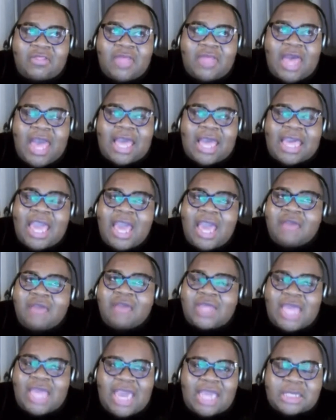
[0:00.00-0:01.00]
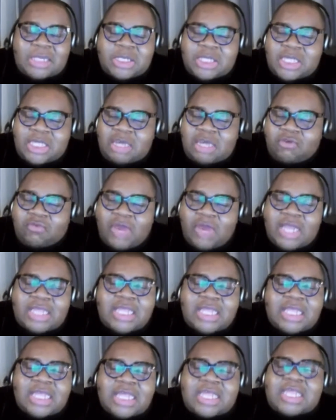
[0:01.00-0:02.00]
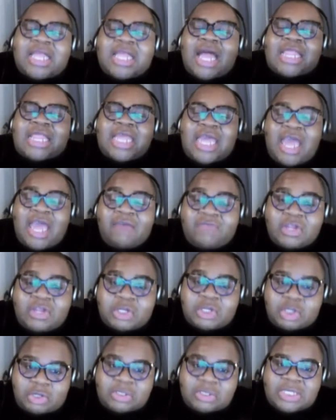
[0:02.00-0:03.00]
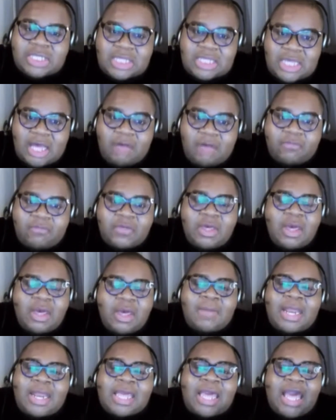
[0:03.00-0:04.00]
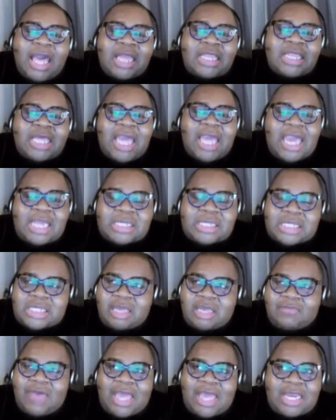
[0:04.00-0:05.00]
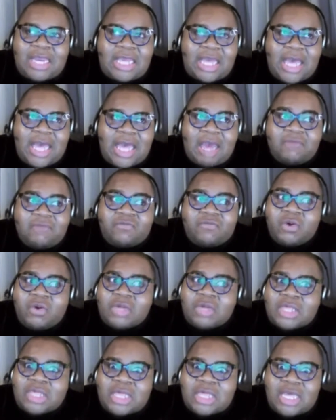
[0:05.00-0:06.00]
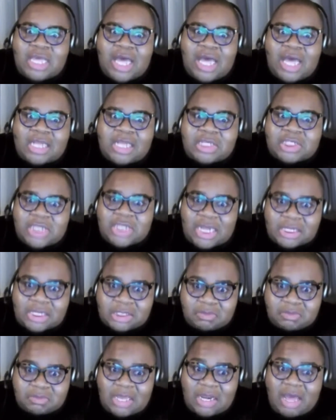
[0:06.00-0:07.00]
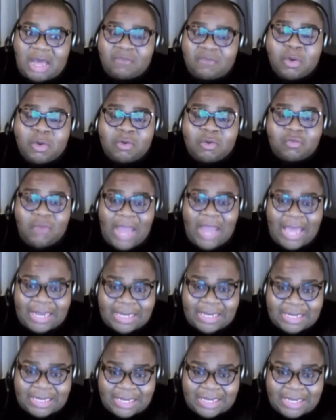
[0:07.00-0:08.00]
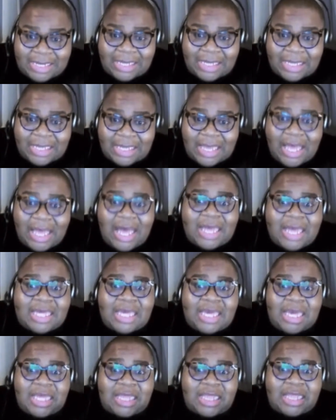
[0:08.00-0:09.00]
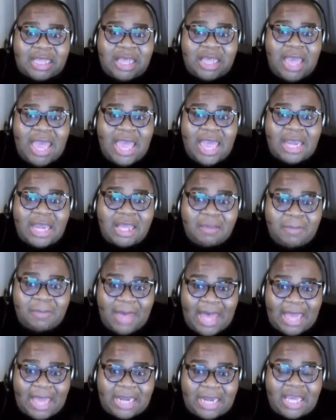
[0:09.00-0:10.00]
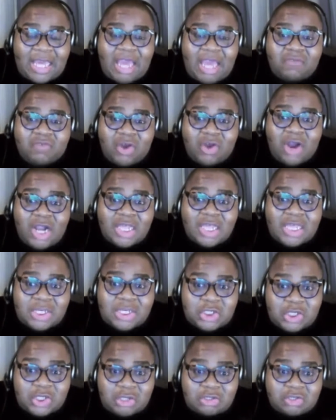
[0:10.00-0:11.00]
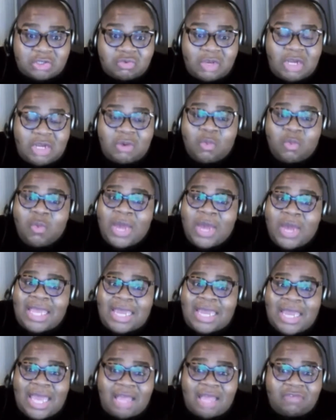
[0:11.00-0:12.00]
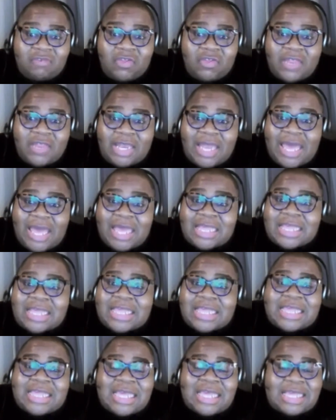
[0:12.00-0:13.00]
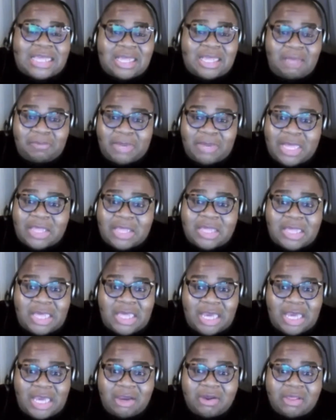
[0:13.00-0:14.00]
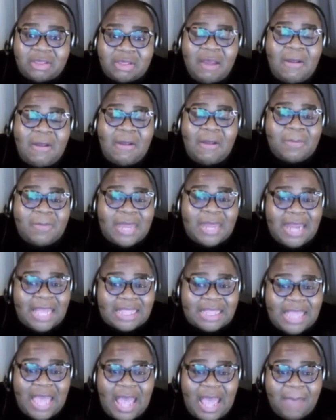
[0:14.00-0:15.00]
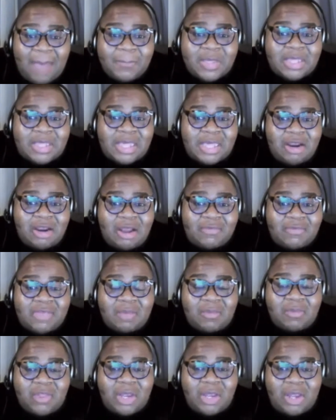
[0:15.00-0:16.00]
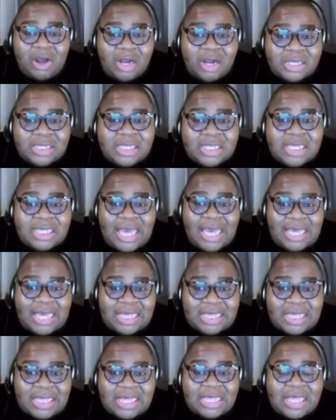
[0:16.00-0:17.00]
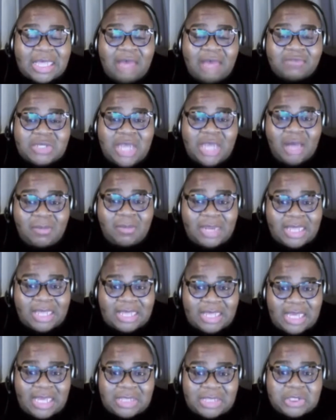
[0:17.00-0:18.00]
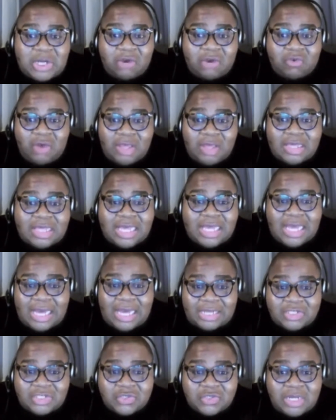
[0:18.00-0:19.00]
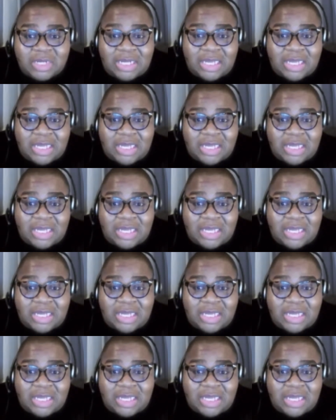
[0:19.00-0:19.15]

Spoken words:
a Catholic agency, granted this is not the Catholic Church itself, but a Catholic agency of any kind, focusing a judgment of morality against anybody in regard to children when it has for the last 60 plus years been at the epicenter of some of the largest cases of child molestation across the country